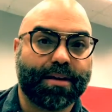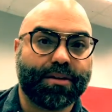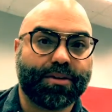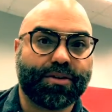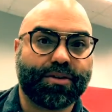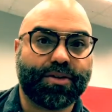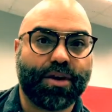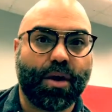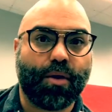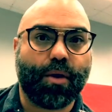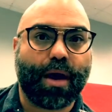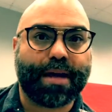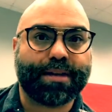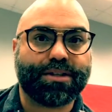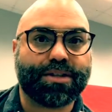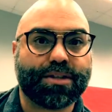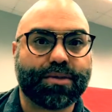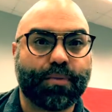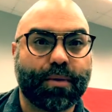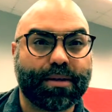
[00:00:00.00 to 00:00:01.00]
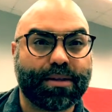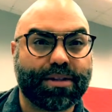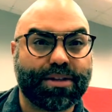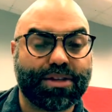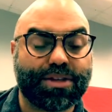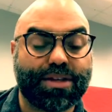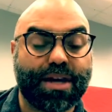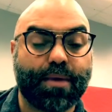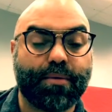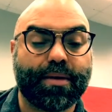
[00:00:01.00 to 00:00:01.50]
So I just wanted to
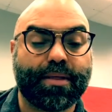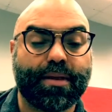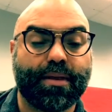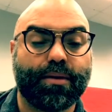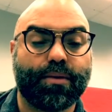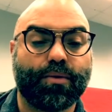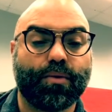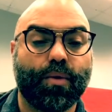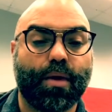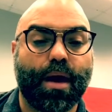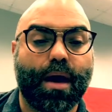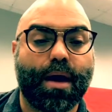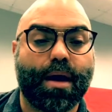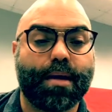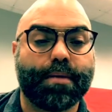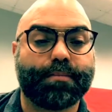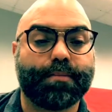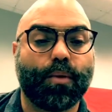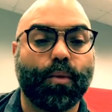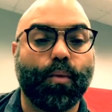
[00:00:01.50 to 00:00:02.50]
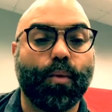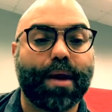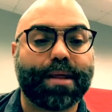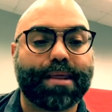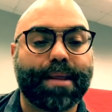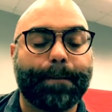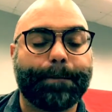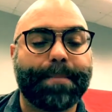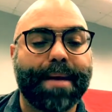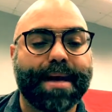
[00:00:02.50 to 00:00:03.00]
share with you
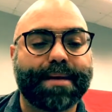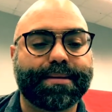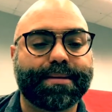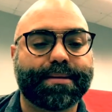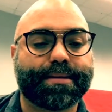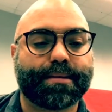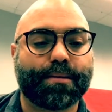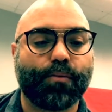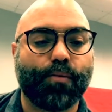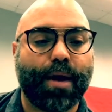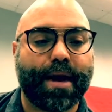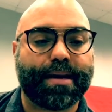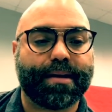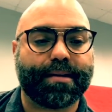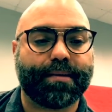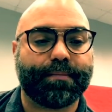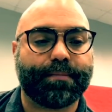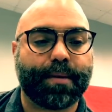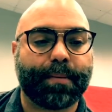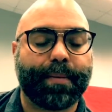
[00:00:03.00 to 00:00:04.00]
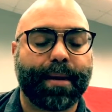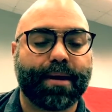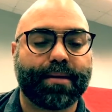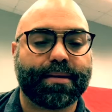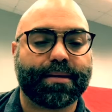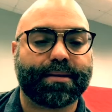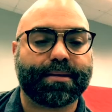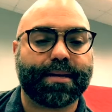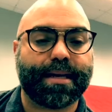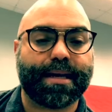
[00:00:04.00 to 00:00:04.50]
what the best way to prepare
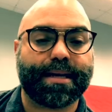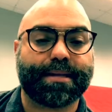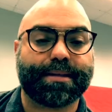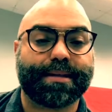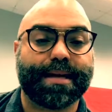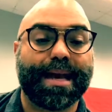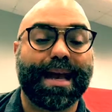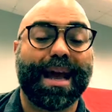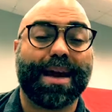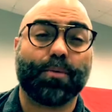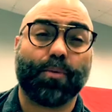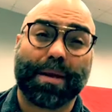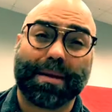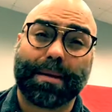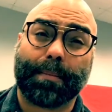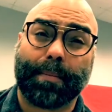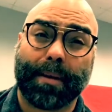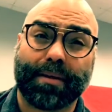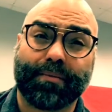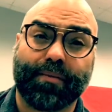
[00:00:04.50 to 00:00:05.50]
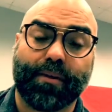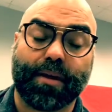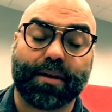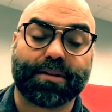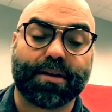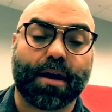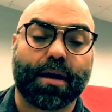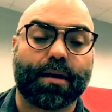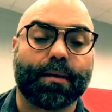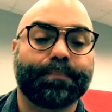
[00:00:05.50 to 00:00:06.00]
this is and what the
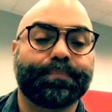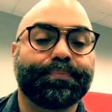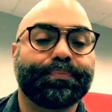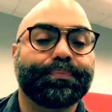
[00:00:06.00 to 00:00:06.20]
pitfalls are.